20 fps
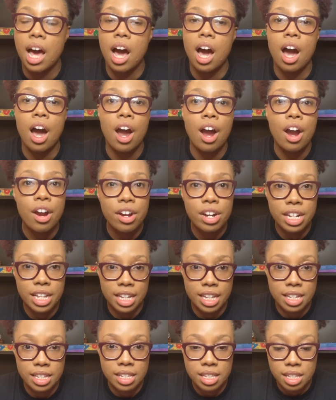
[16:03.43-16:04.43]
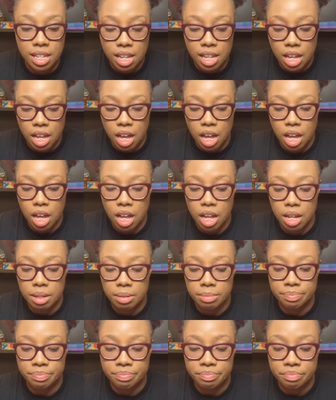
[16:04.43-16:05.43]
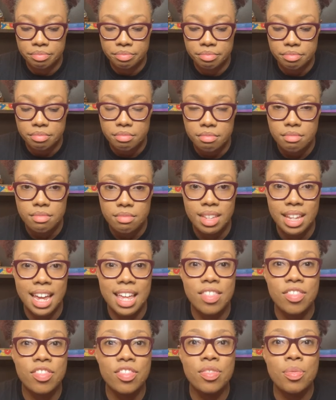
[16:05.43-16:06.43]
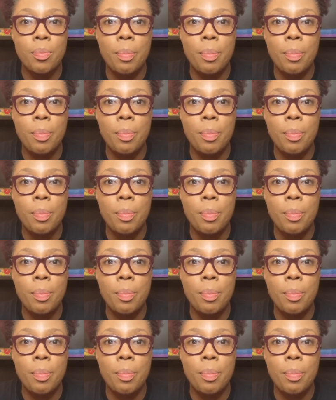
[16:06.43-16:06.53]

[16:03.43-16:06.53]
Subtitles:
artists. And